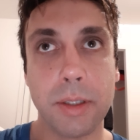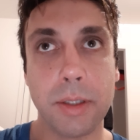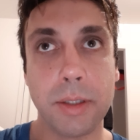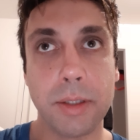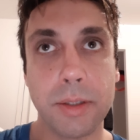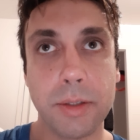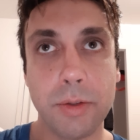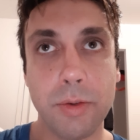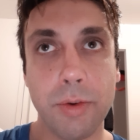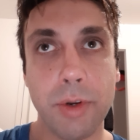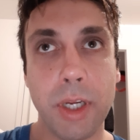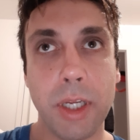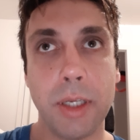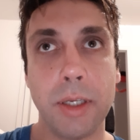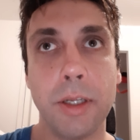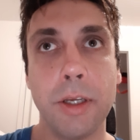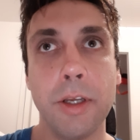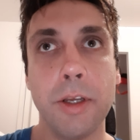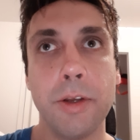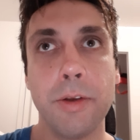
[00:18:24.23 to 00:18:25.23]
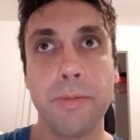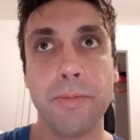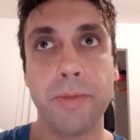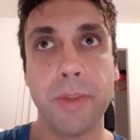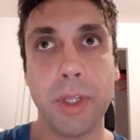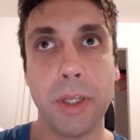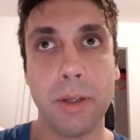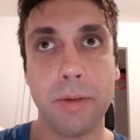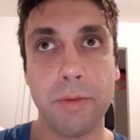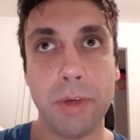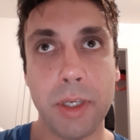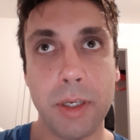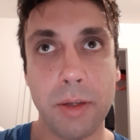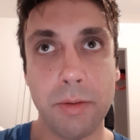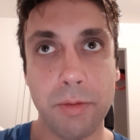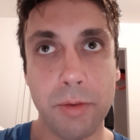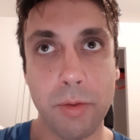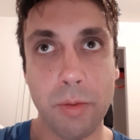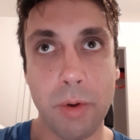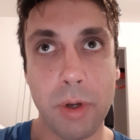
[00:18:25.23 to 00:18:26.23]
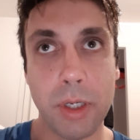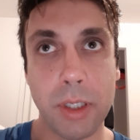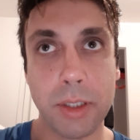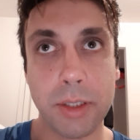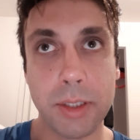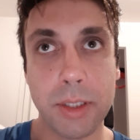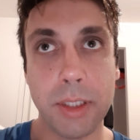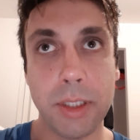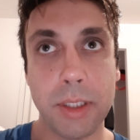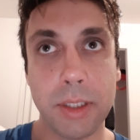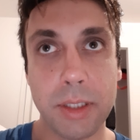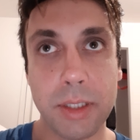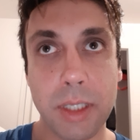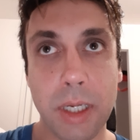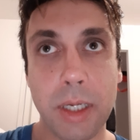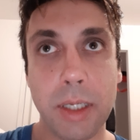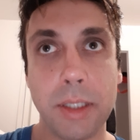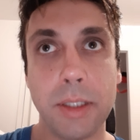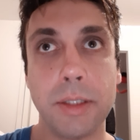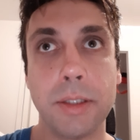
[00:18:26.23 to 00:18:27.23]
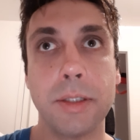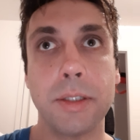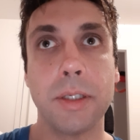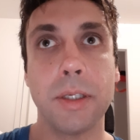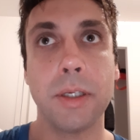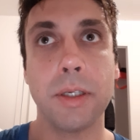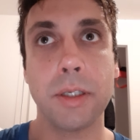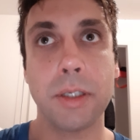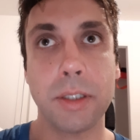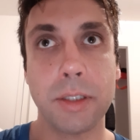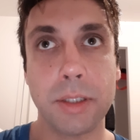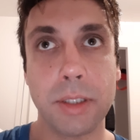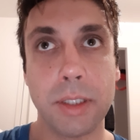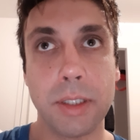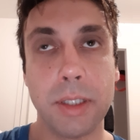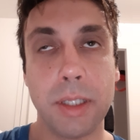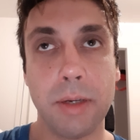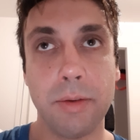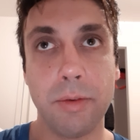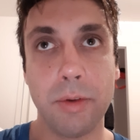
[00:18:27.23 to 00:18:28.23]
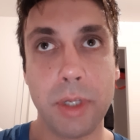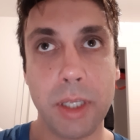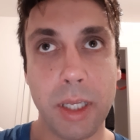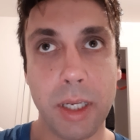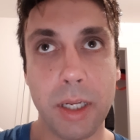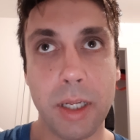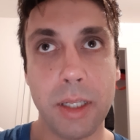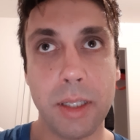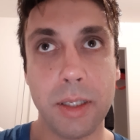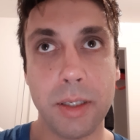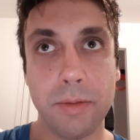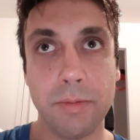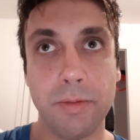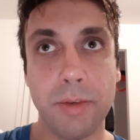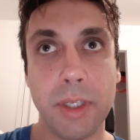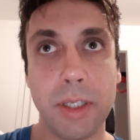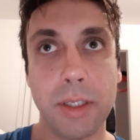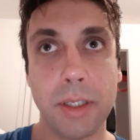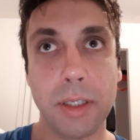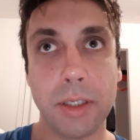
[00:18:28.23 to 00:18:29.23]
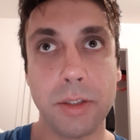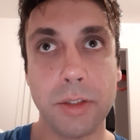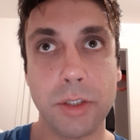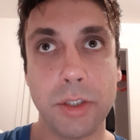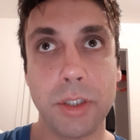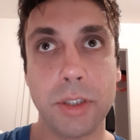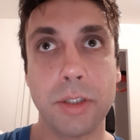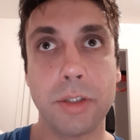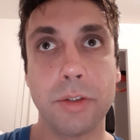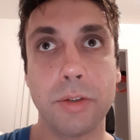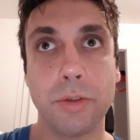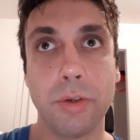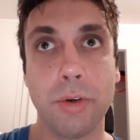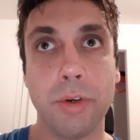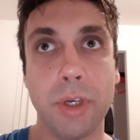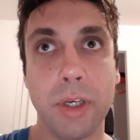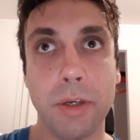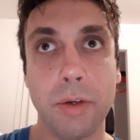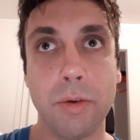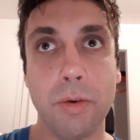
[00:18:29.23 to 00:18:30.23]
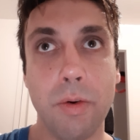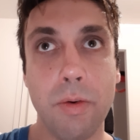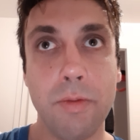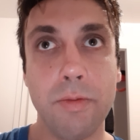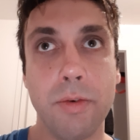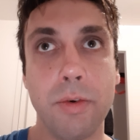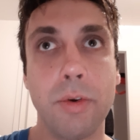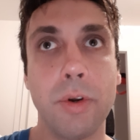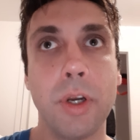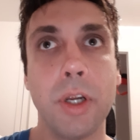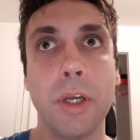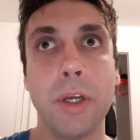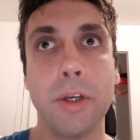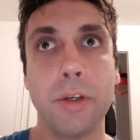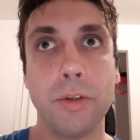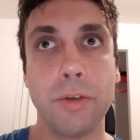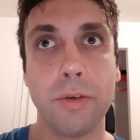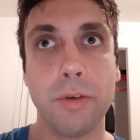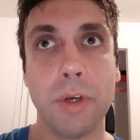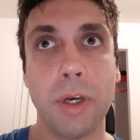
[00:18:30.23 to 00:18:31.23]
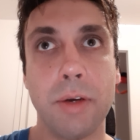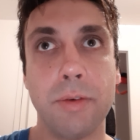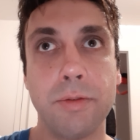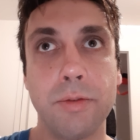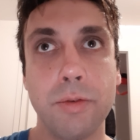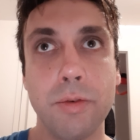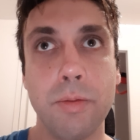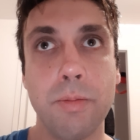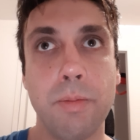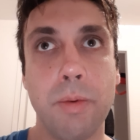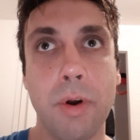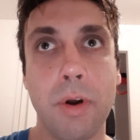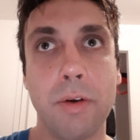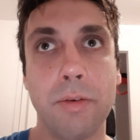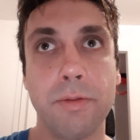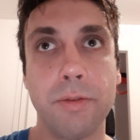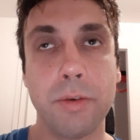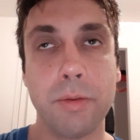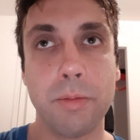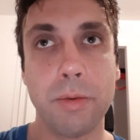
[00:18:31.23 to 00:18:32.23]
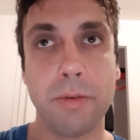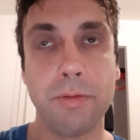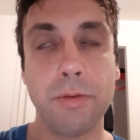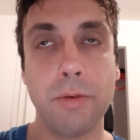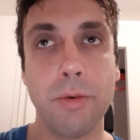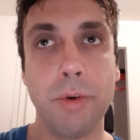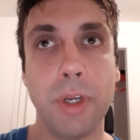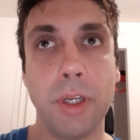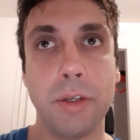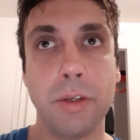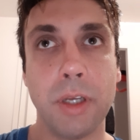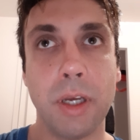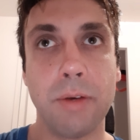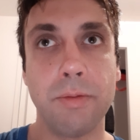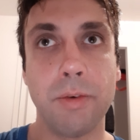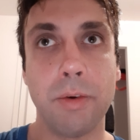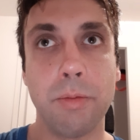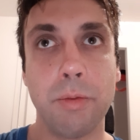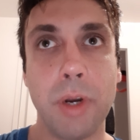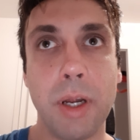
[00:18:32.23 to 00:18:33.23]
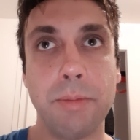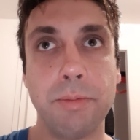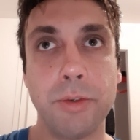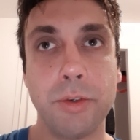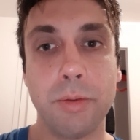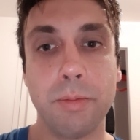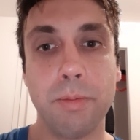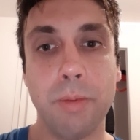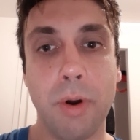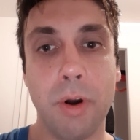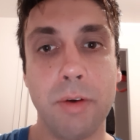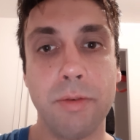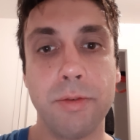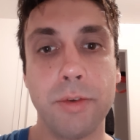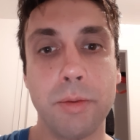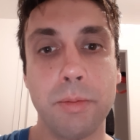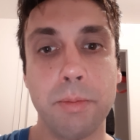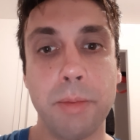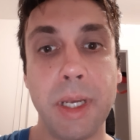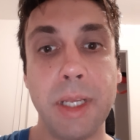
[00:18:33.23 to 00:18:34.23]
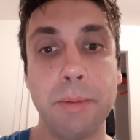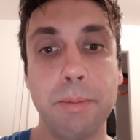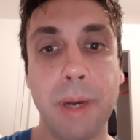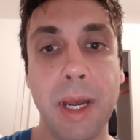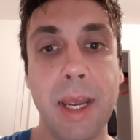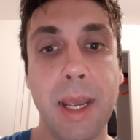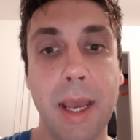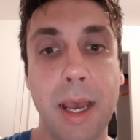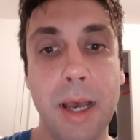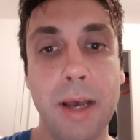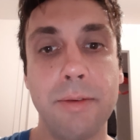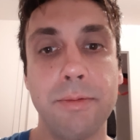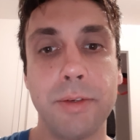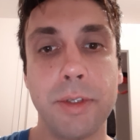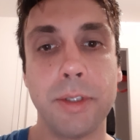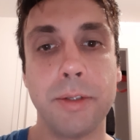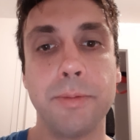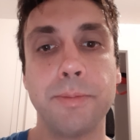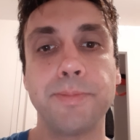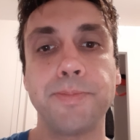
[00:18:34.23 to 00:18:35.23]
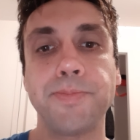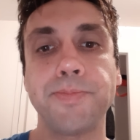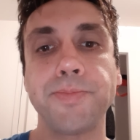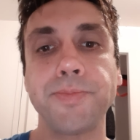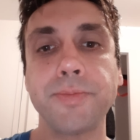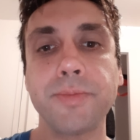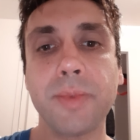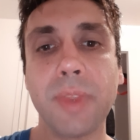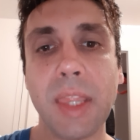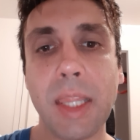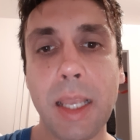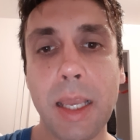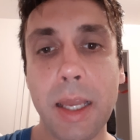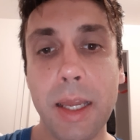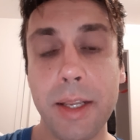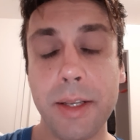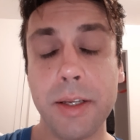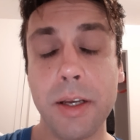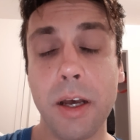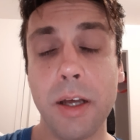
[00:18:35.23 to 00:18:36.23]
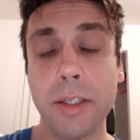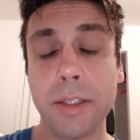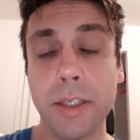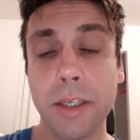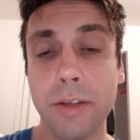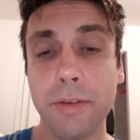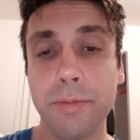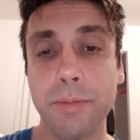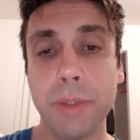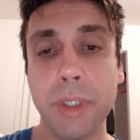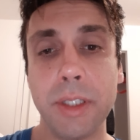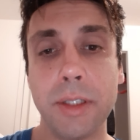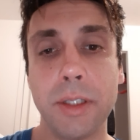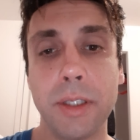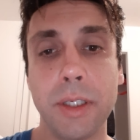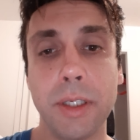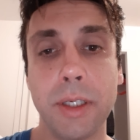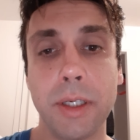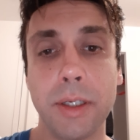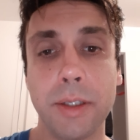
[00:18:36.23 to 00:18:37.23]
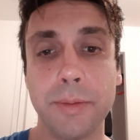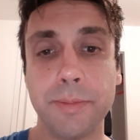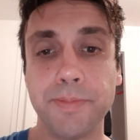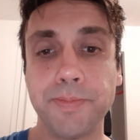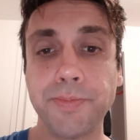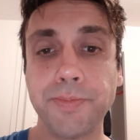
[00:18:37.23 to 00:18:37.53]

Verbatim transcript: it's green, even if you want to see the signs, because the devil cannot invent, can just turn it over. You have two perfume of green. You have a rapture perfume made by Avon. And God gave me the uh,